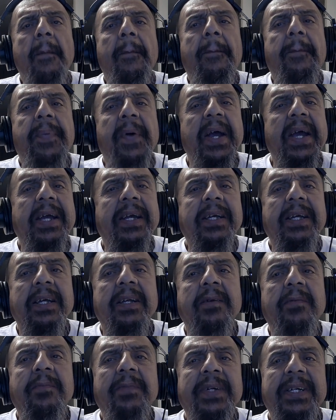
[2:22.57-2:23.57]

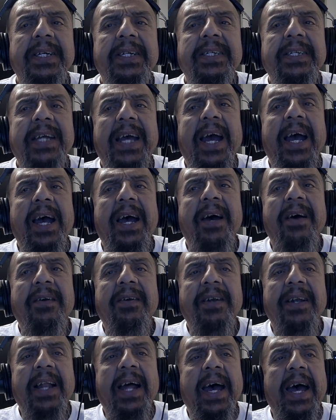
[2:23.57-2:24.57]
Breaking me down
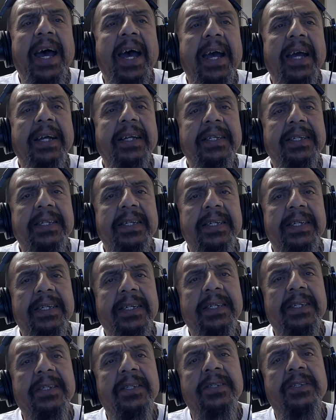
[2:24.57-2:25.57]
like
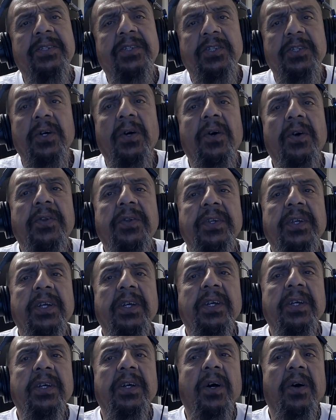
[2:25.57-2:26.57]
this You're
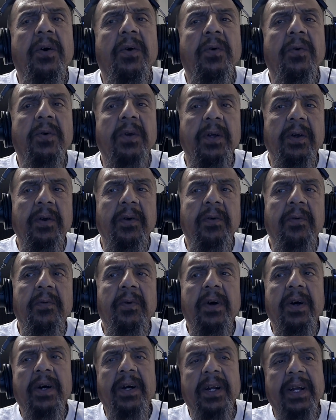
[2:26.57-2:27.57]
the only
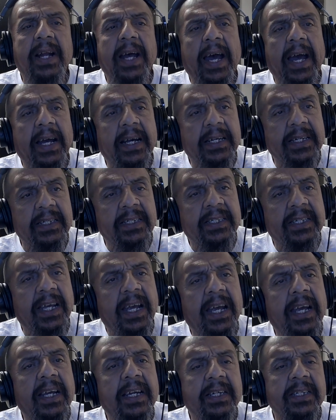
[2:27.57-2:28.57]
one I could
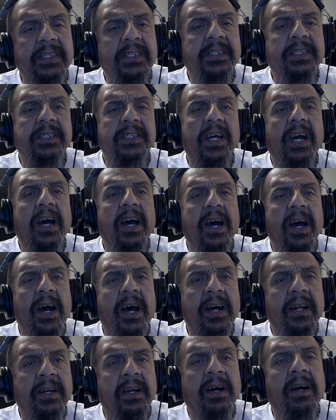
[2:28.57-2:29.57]
take a
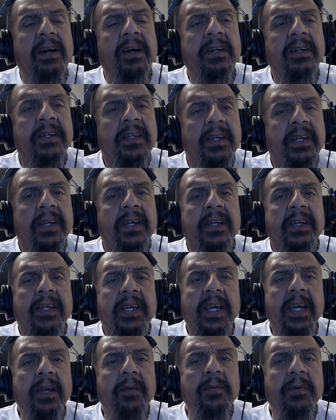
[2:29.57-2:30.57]
shot
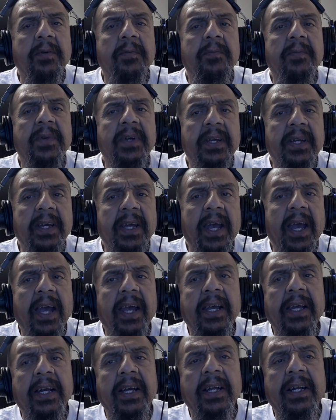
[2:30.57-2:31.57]
Keeping me
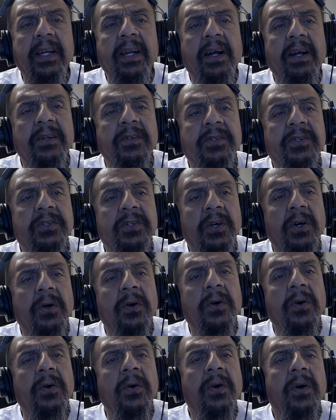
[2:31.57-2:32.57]
hanging on
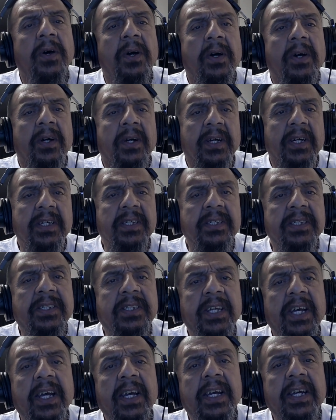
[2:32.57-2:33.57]
so
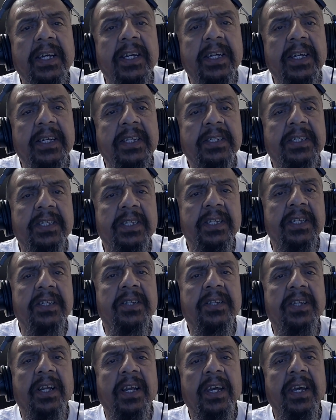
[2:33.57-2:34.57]

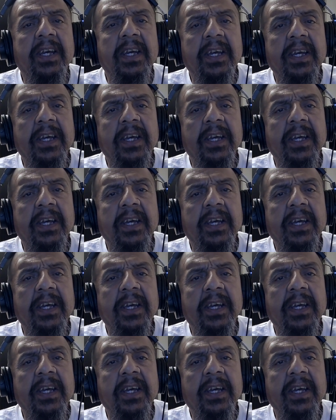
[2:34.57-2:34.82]
contagiously